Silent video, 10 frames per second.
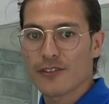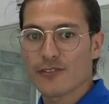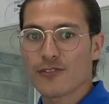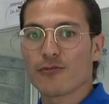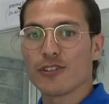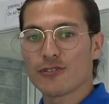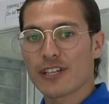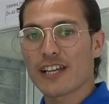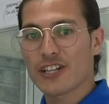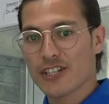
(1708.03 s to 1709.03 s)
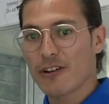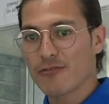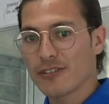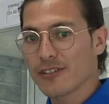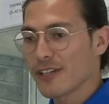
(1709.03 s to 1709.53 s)
So when you take a
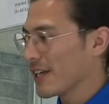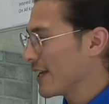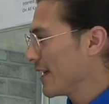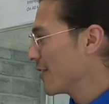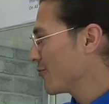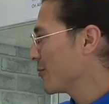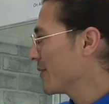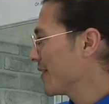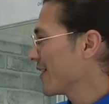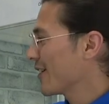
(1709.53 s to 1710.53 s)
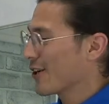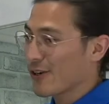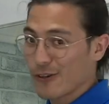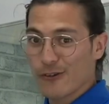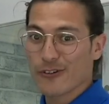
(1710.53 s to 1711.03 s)
shower, it will be
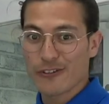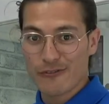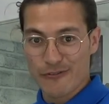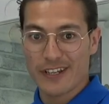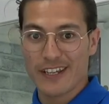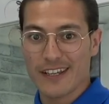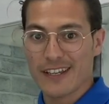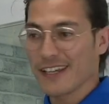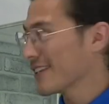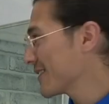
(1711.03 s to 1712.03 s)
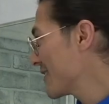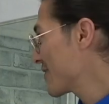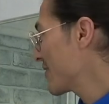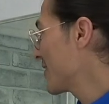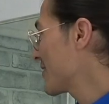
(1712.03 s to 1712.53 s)
chlorine free.
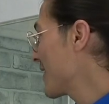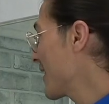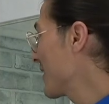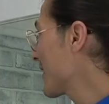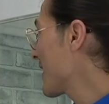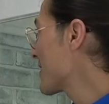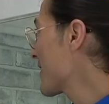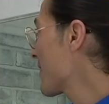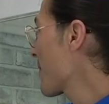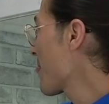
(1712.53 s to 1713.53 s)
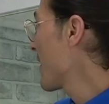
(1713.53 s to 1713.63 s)
It has a